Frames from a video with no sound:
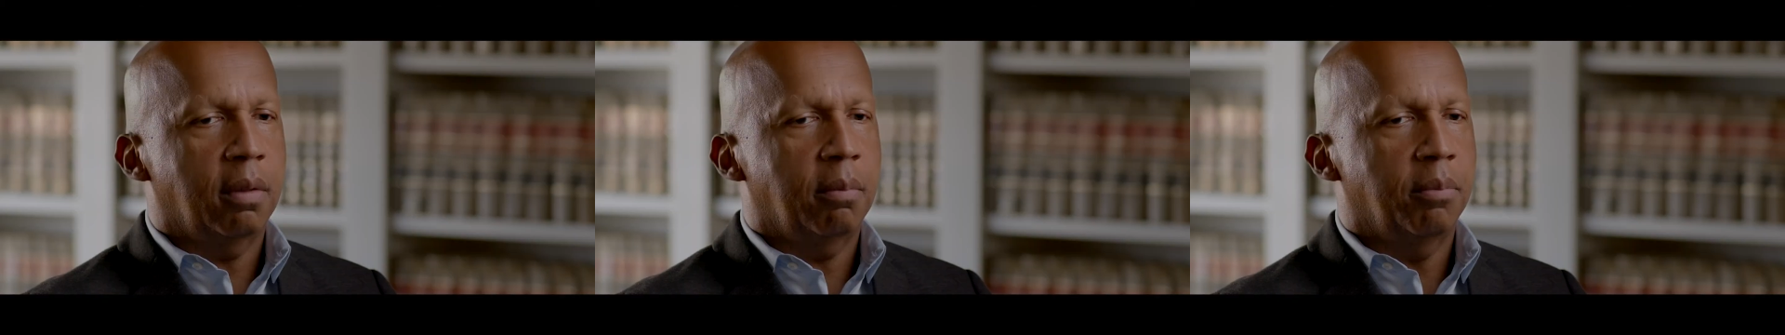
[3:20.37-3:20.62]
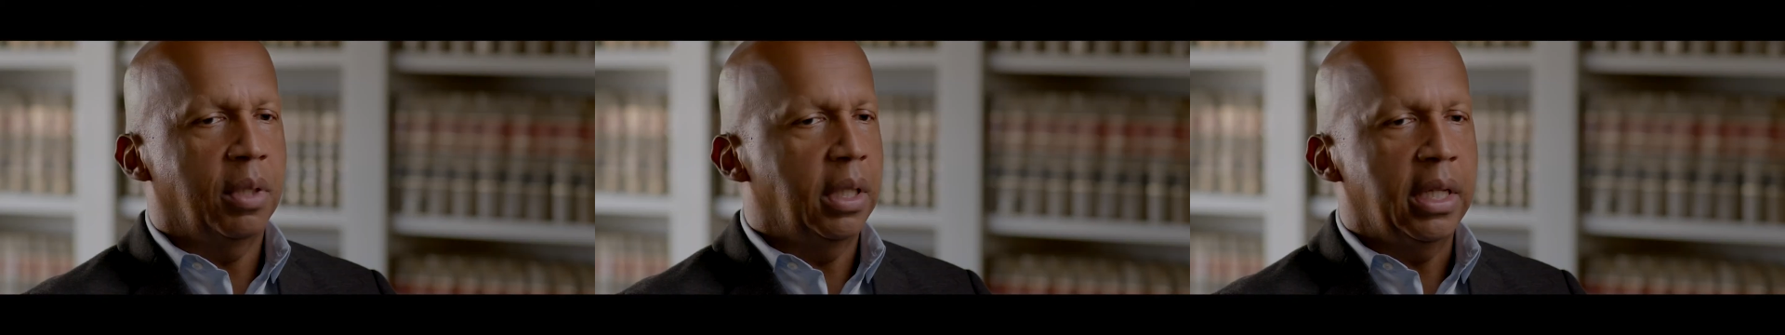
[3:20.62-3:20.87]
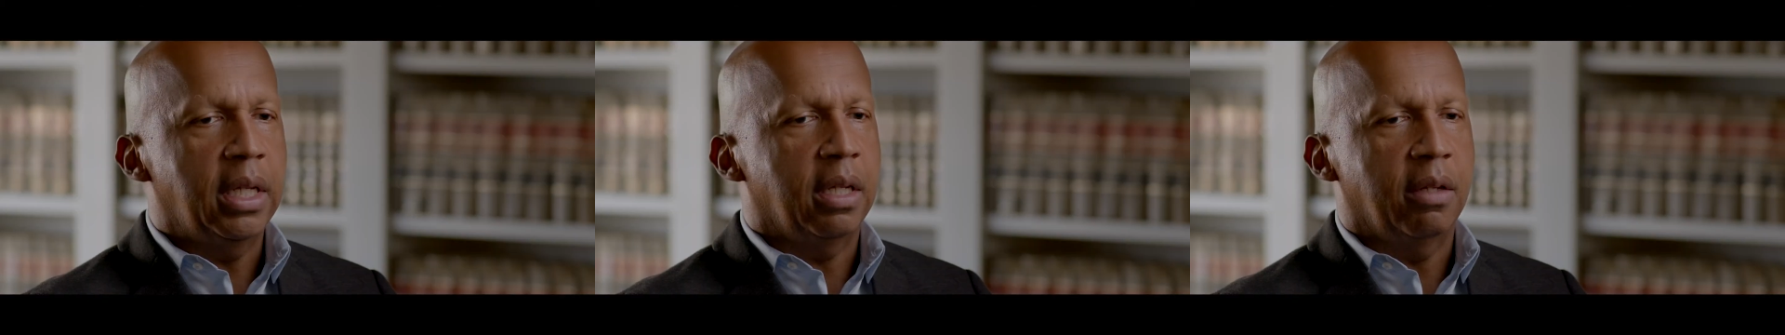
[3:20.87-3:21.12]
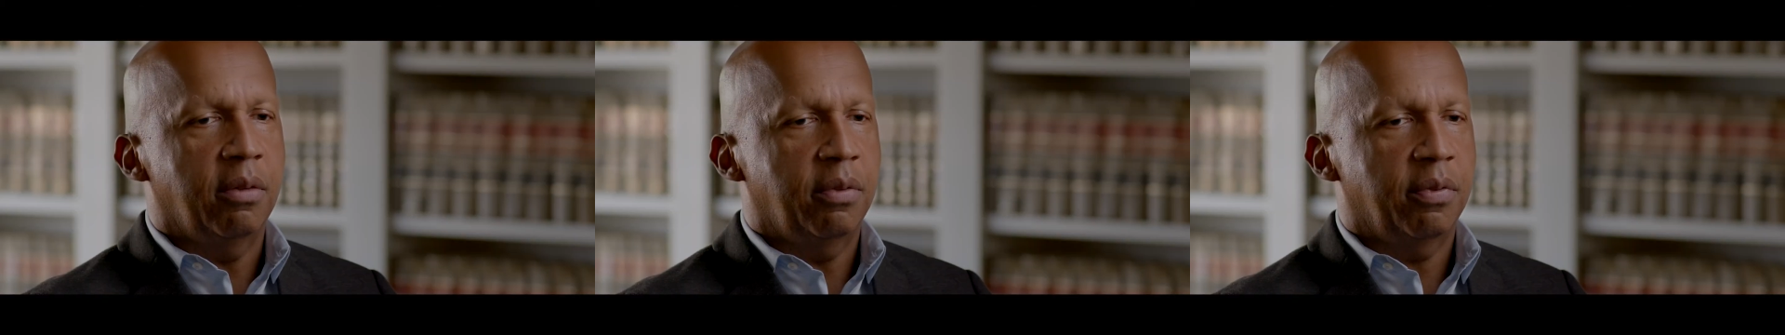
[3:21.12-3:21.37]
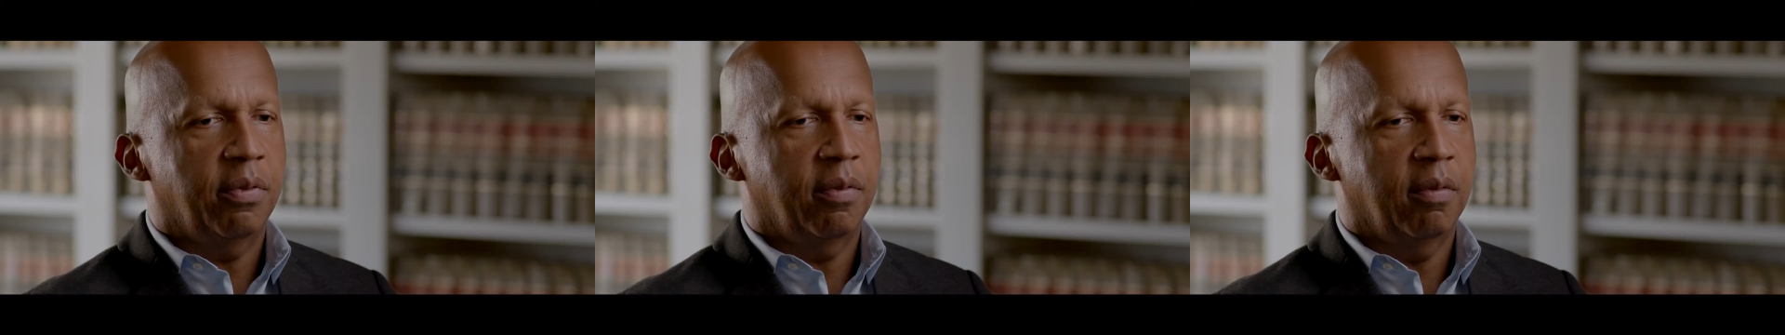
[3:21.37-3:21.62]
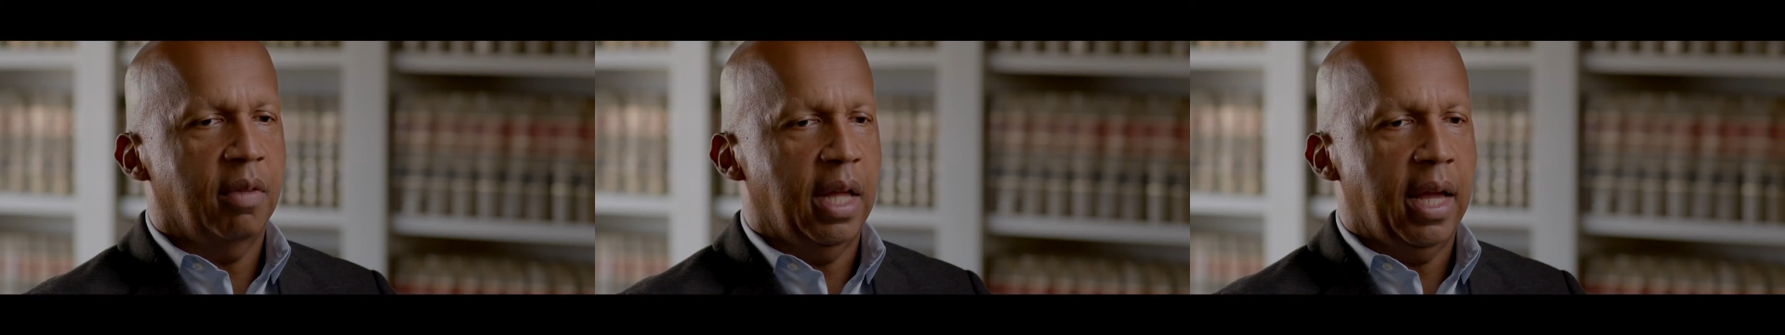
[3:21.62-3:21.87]
believe
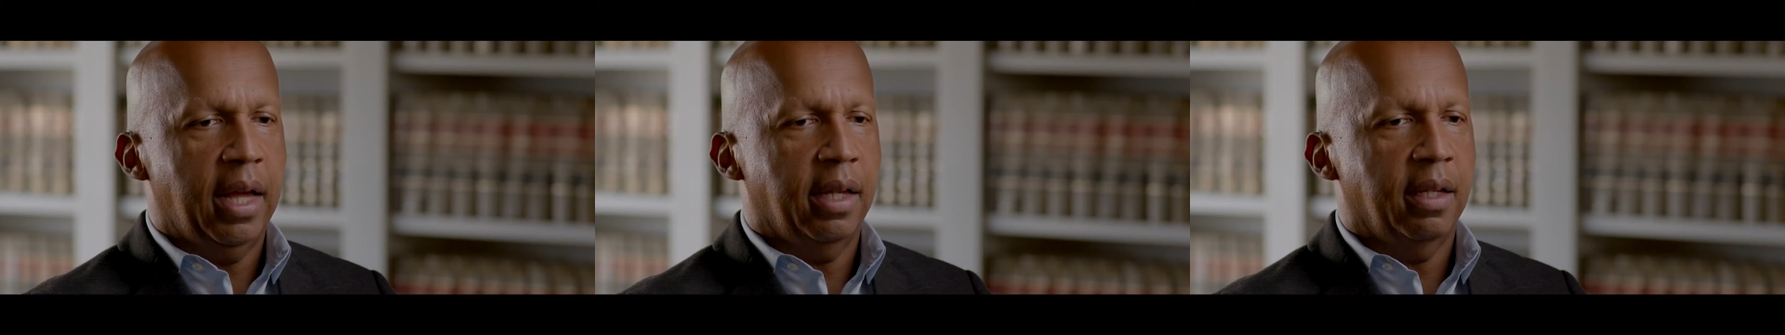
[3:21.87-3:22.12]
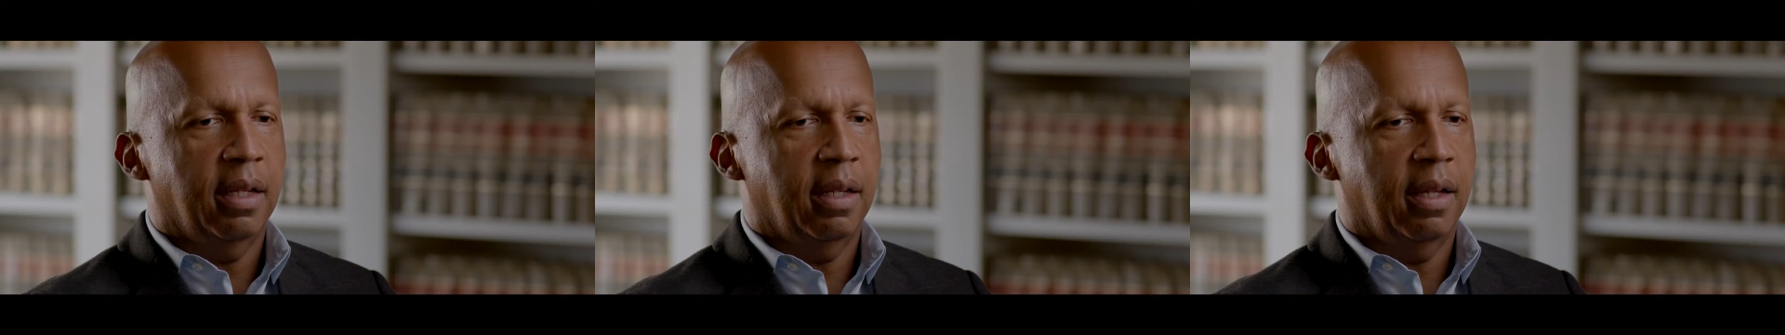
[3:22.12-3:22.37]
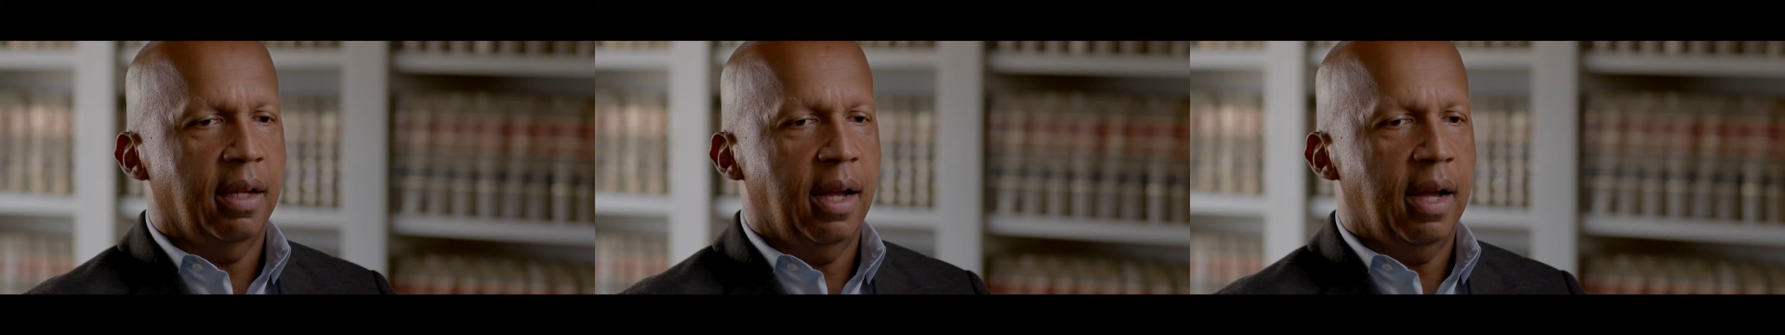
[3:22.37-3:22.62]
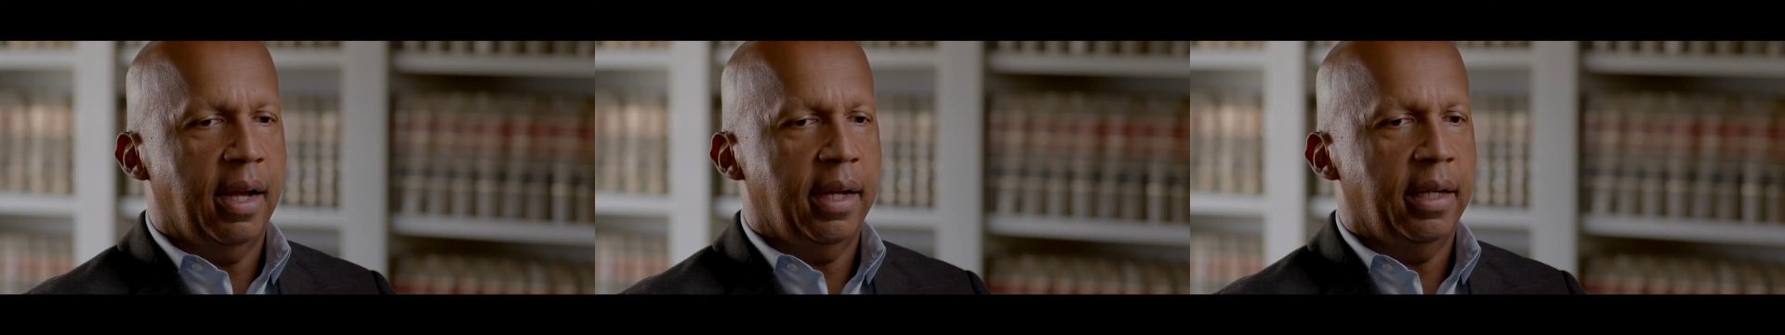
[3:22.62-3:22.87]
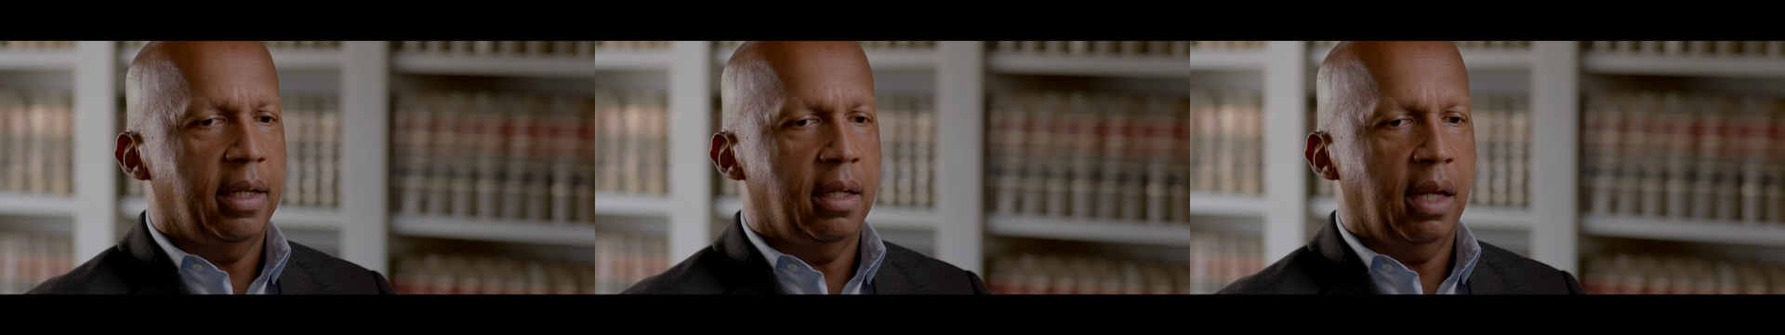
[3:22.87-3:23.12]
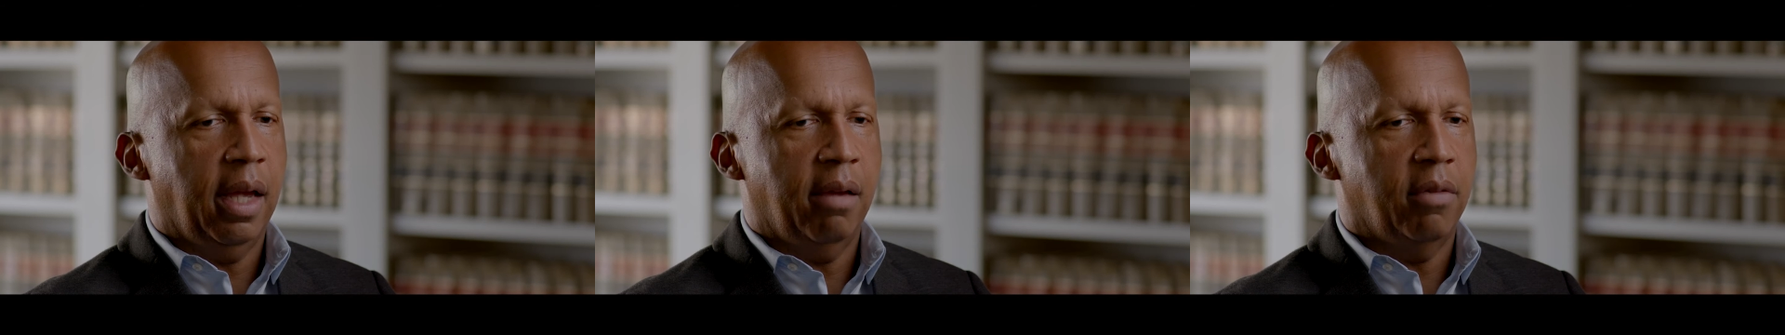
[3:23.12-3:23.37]
that I
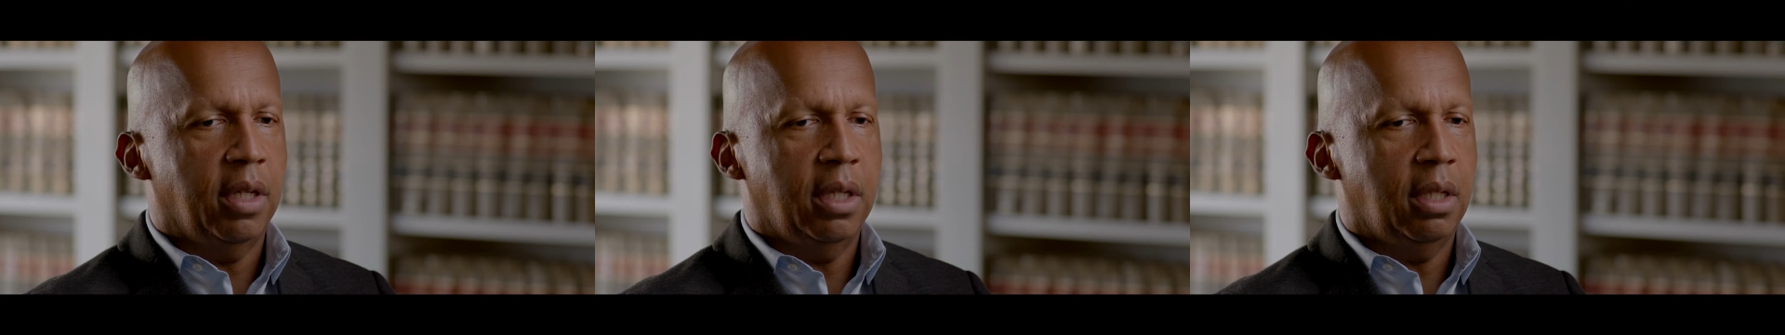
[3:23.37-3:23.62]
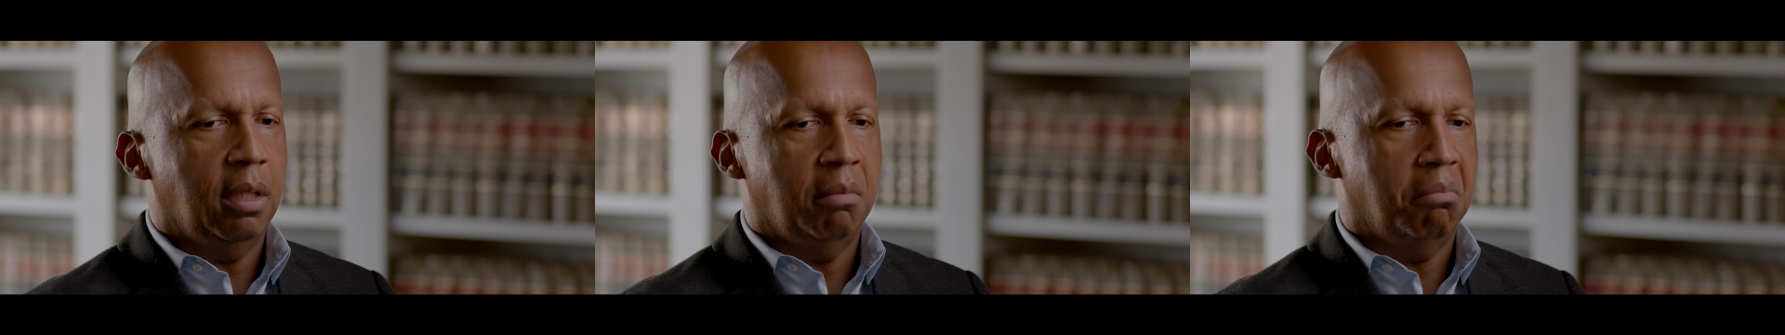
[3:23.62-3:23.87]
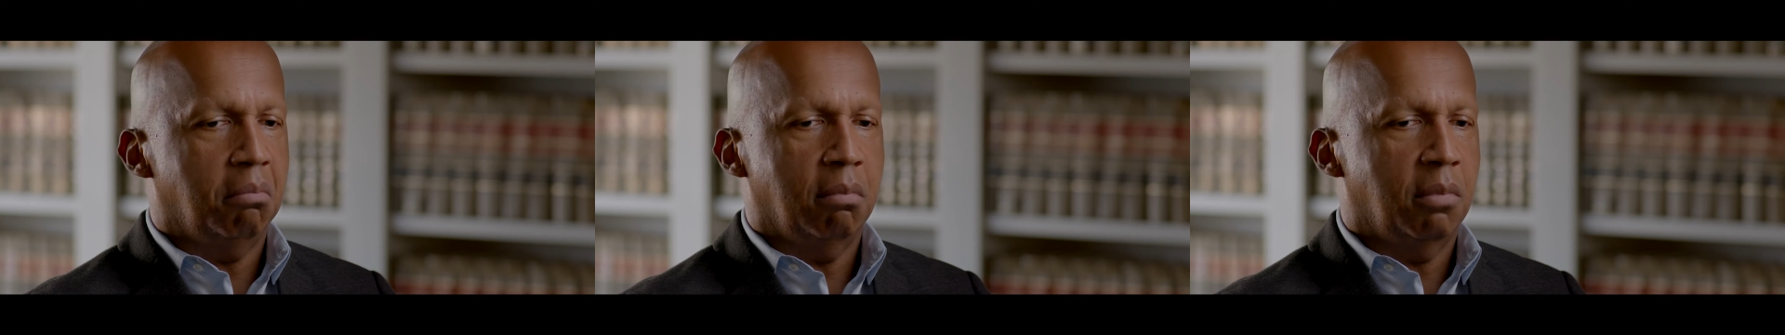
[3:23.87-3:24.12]
have any